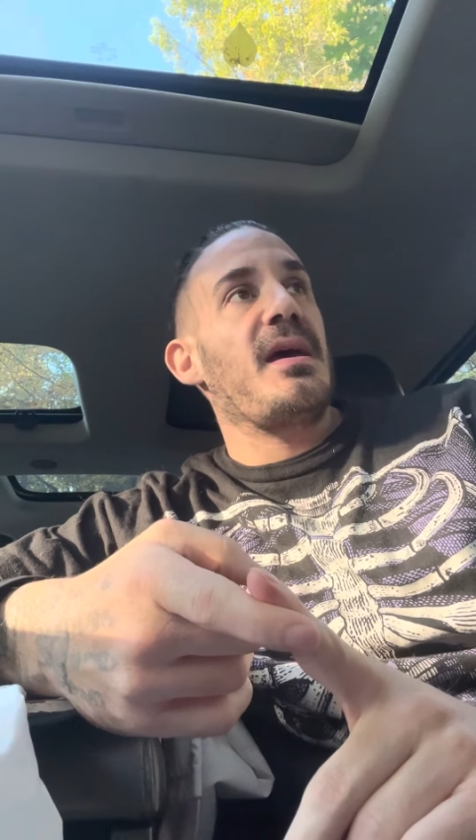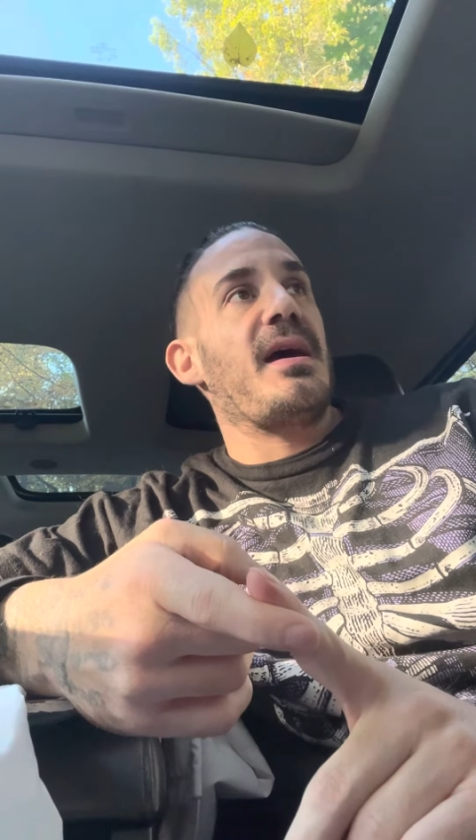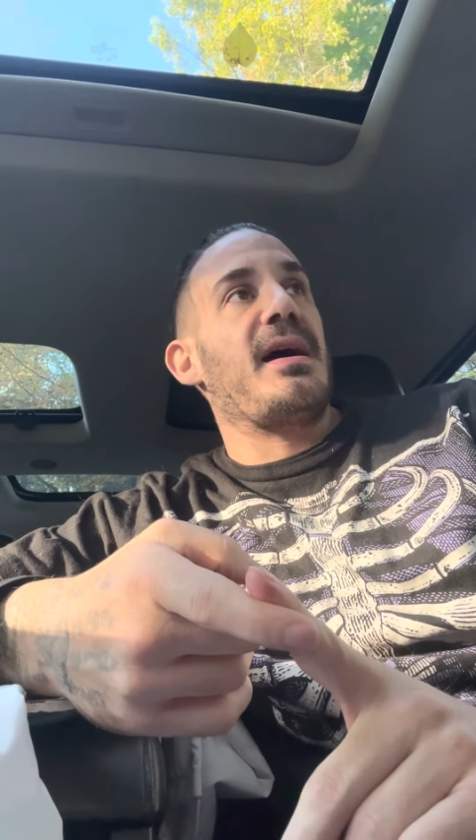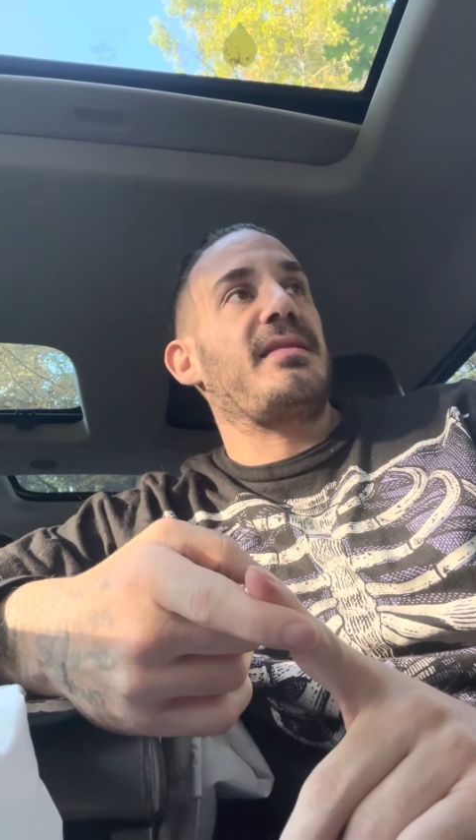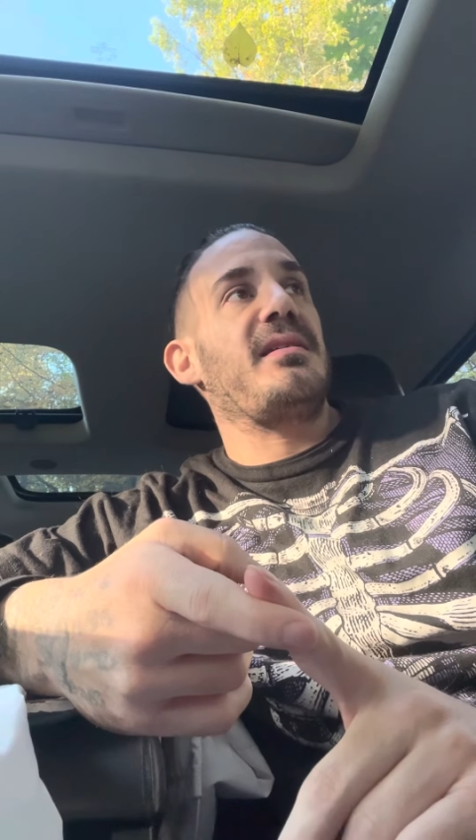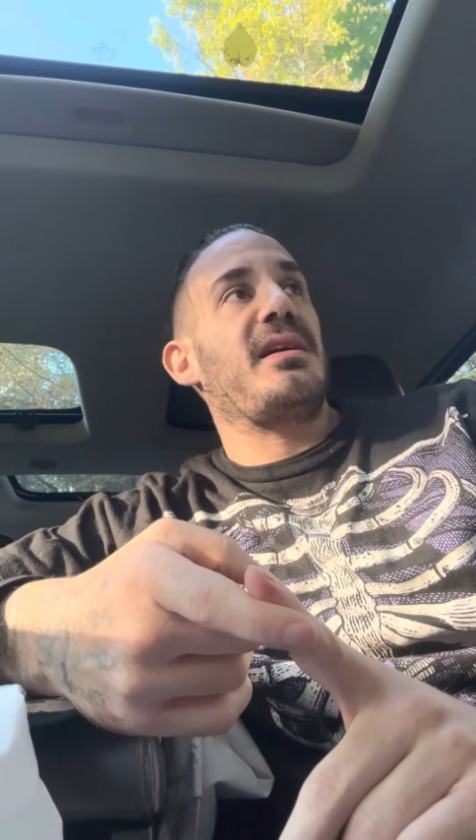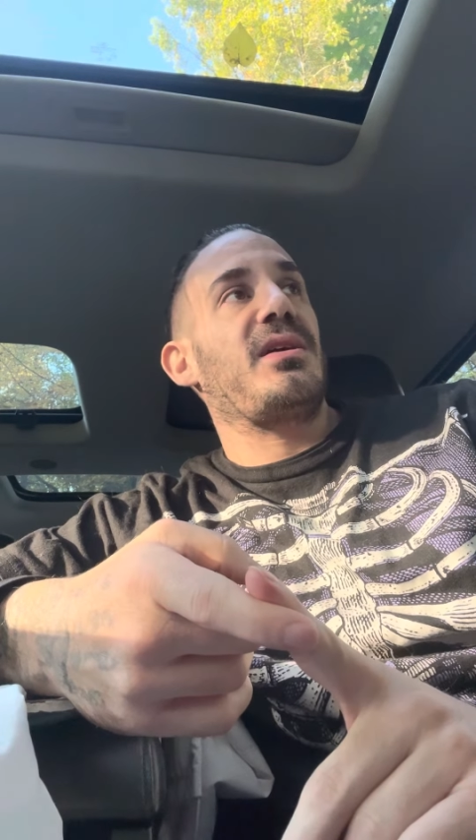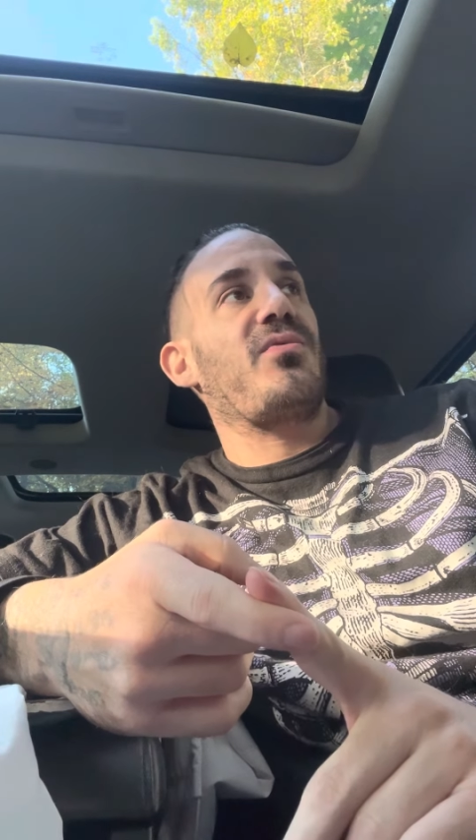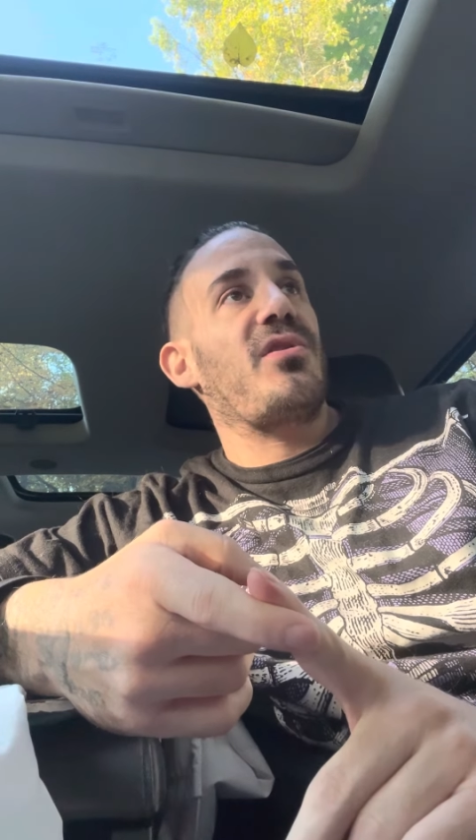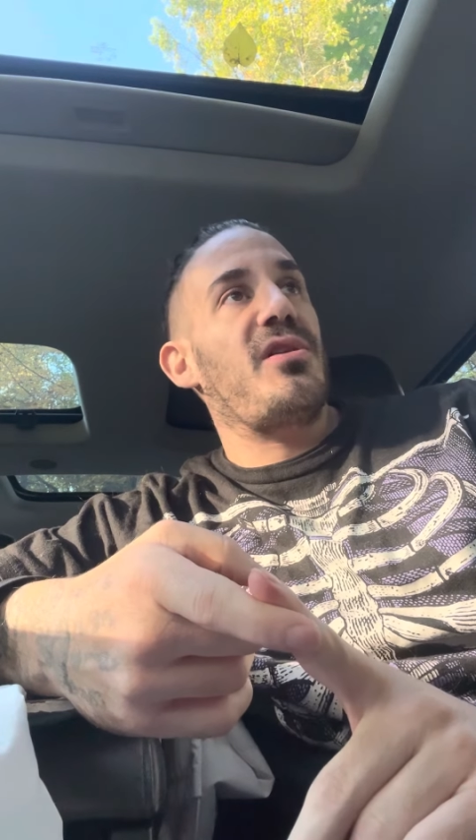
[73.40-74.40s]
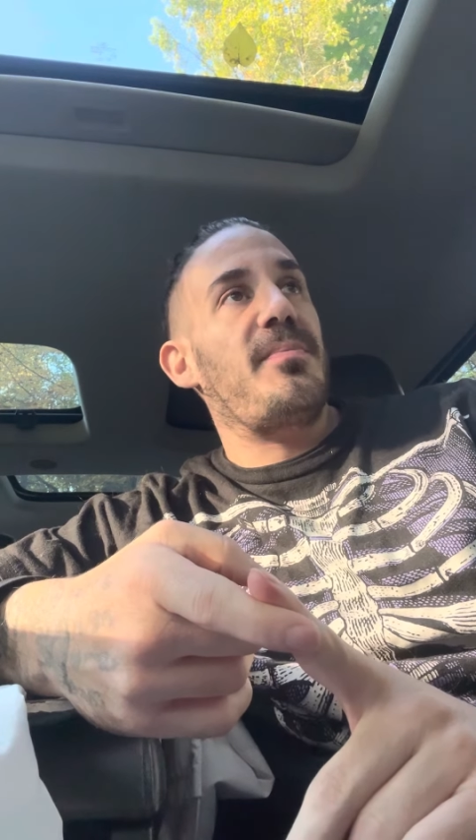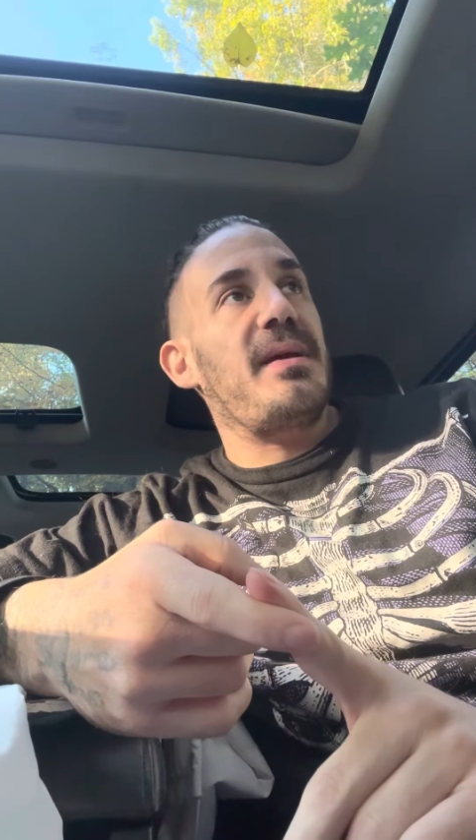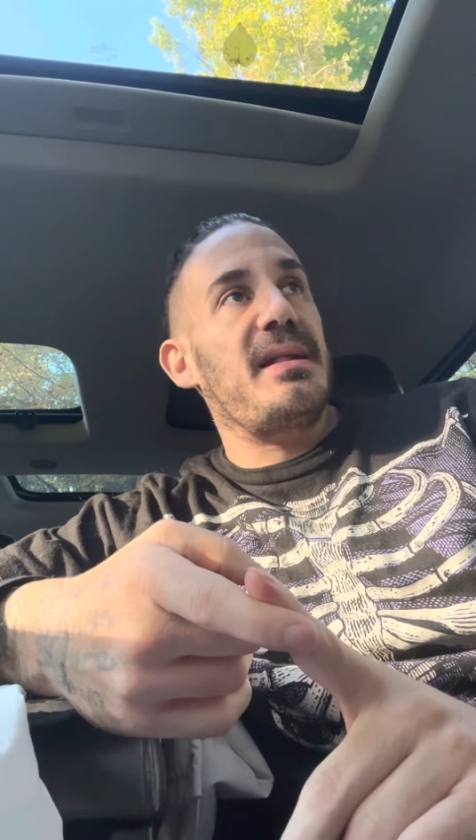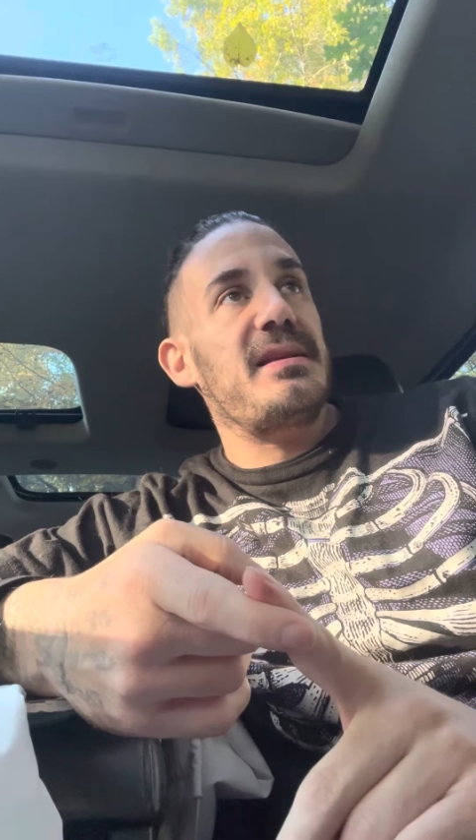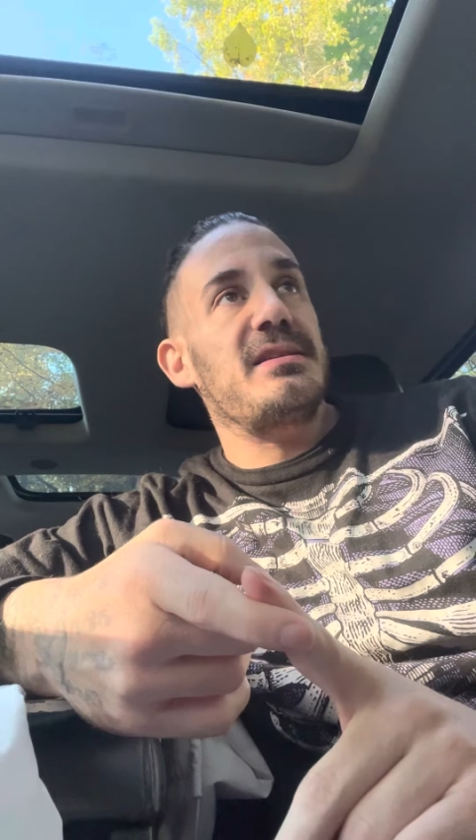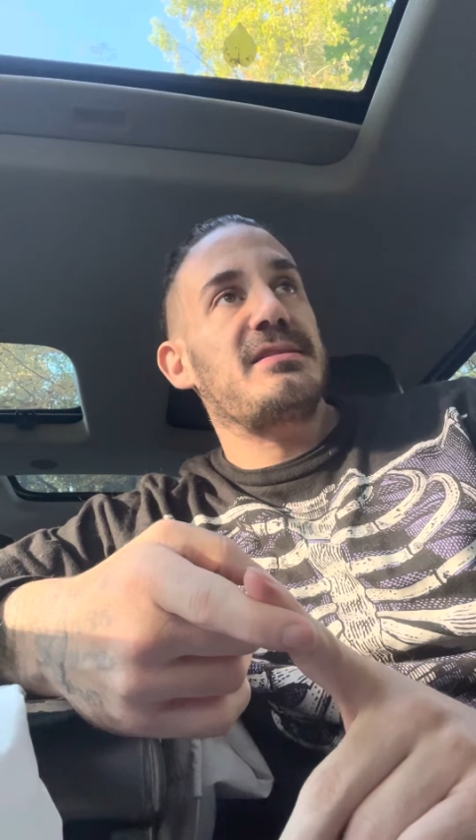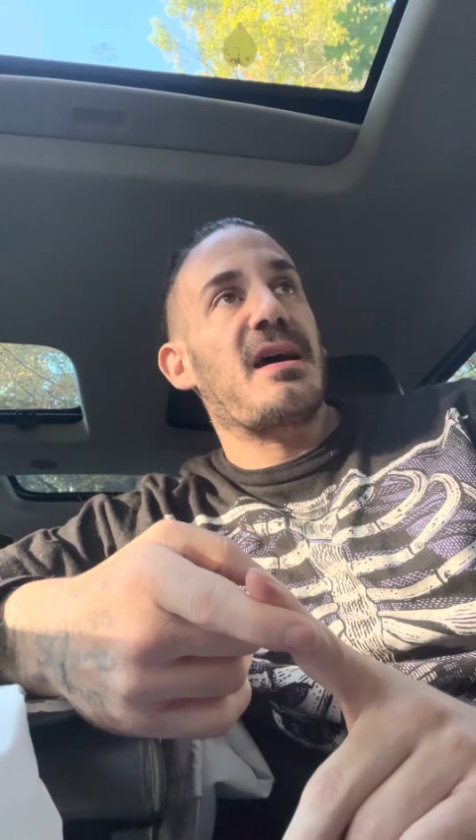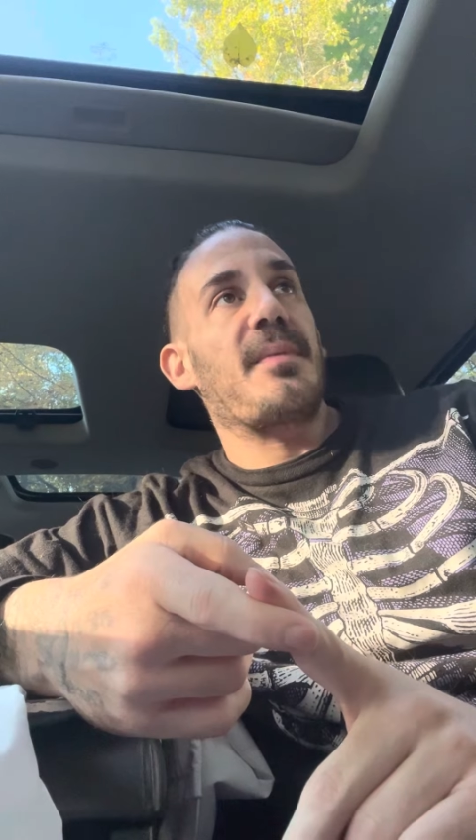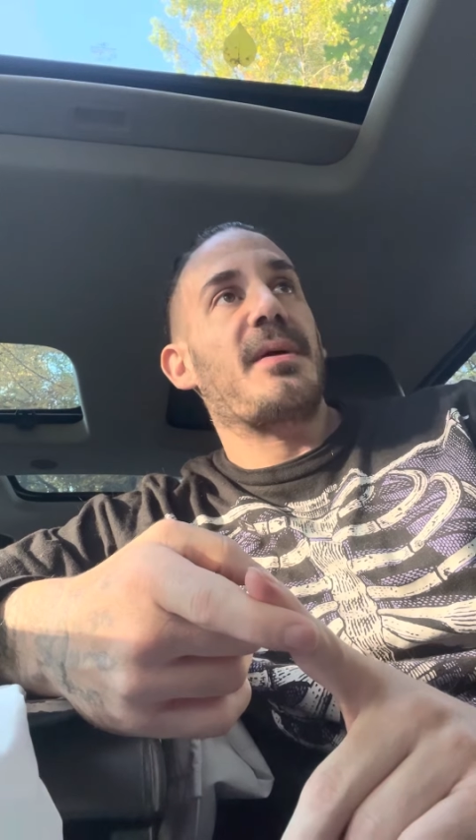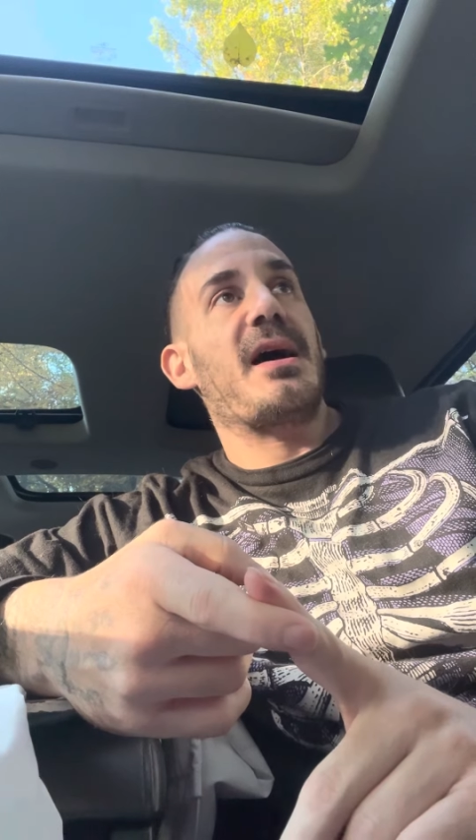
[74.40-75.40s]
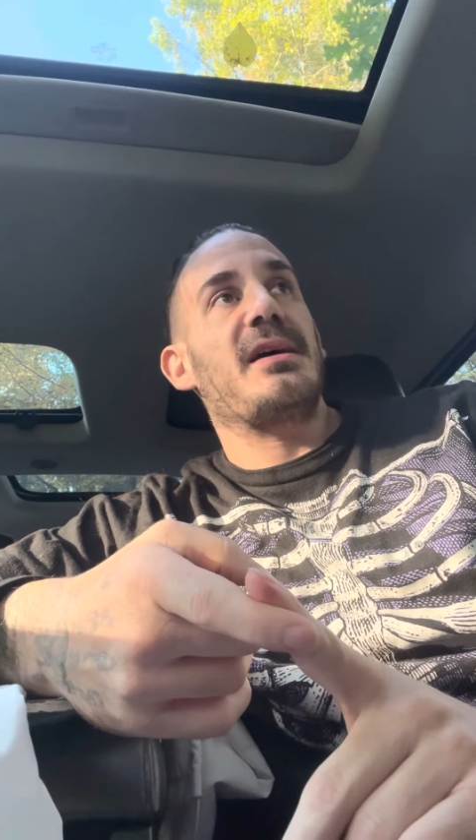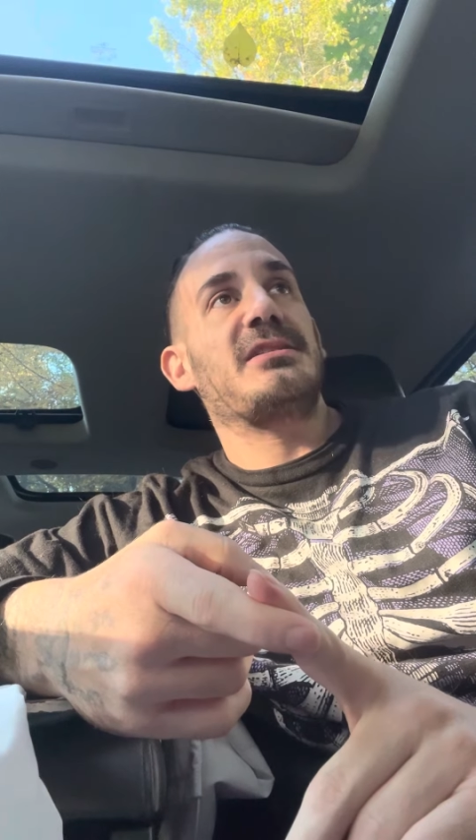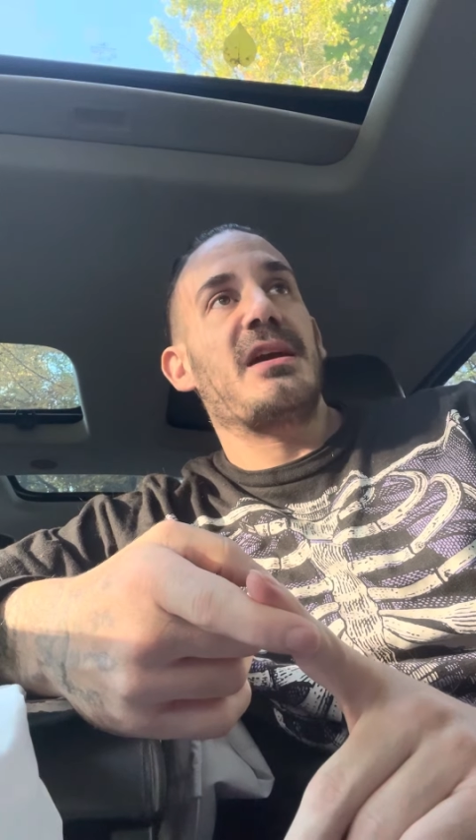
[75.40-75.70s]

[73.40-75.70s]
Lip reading: I think in order to beat these top guys,